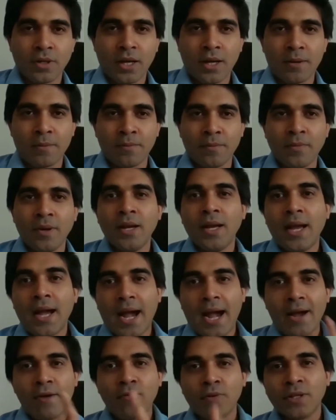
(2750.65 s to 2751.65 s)

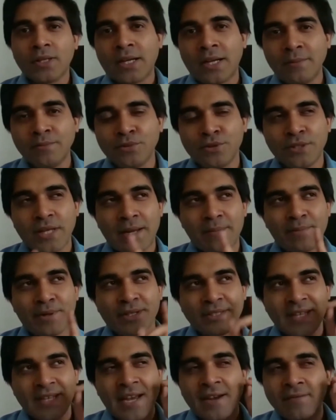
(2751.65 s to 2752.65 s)
I will come to that
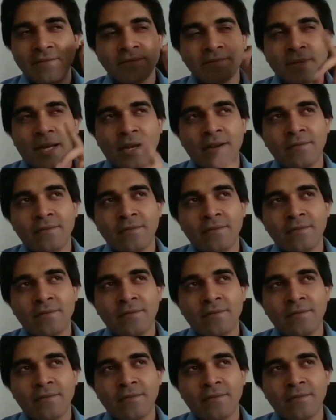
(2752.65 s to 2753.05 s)
because I